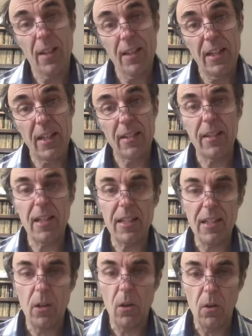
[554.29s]
Yet they
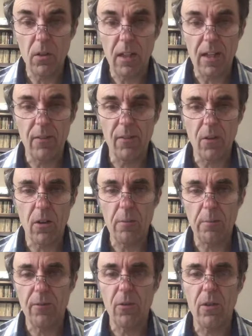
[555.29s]
did a whole lot of
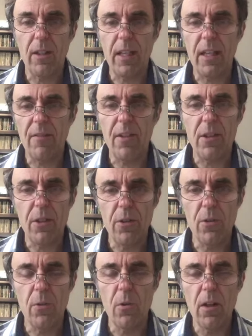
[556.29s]
work before they even
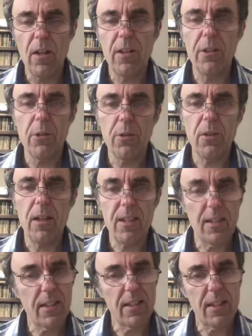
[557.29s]
knew
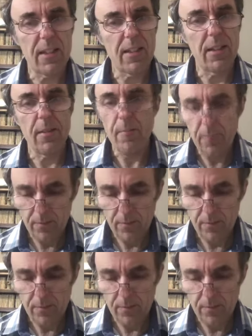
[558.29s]
neutrons existed.